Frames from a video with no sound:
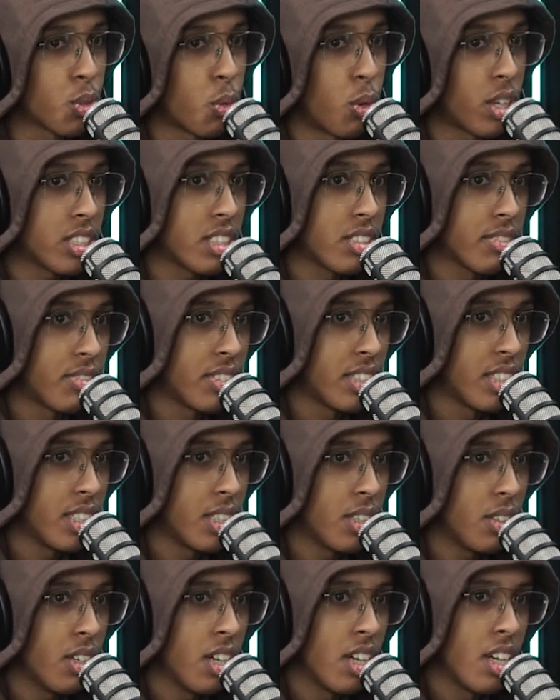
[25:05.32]
watch a
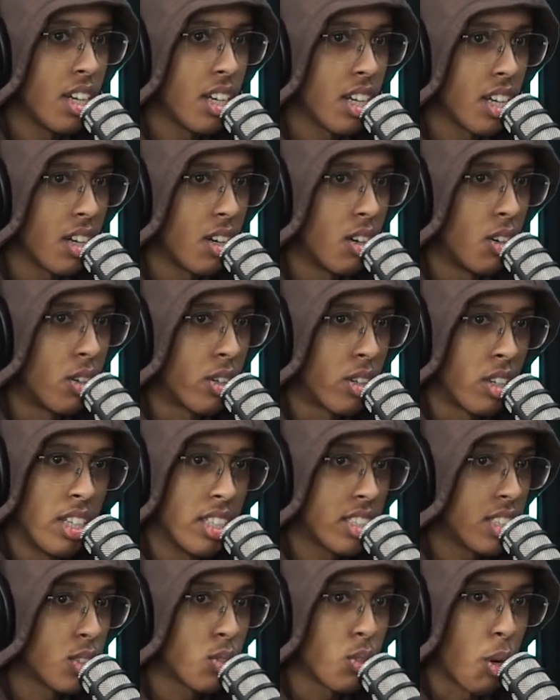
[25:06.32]
video or
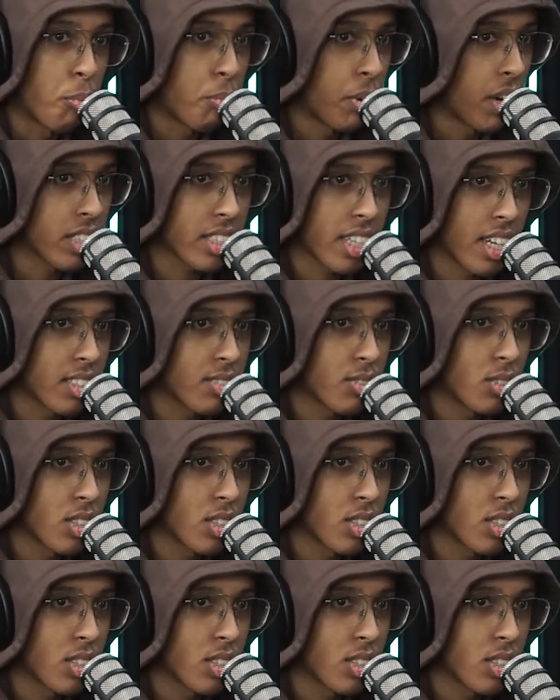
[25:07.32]
listen to a podcast, for